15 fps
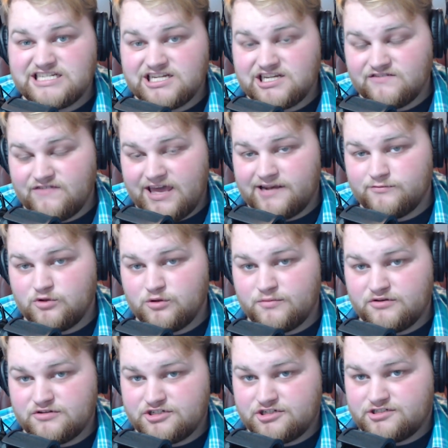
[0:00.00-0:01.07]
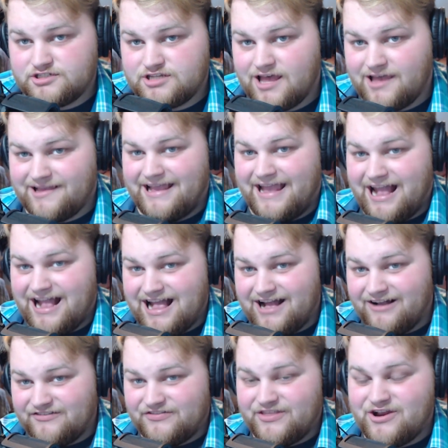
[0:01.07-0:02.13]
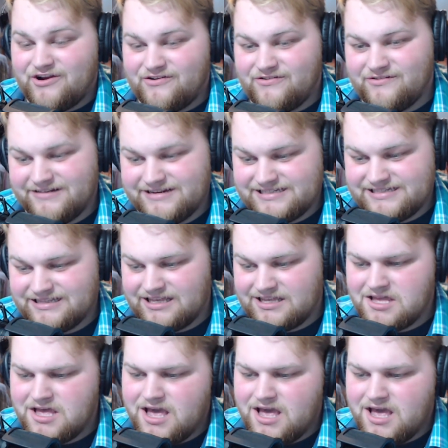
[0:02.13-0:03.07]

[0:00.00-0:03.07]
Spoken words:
of animal abusers out there recently,